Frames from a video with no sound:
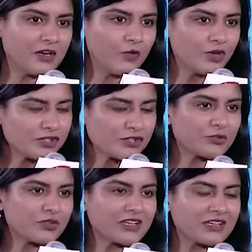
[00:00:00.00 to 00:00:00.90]
what do you
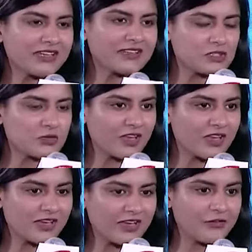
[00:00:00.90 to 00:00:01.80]
think needs to
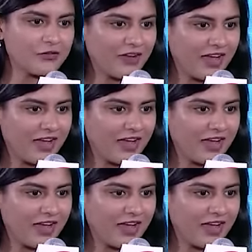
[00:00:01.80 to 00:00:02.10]
be kind of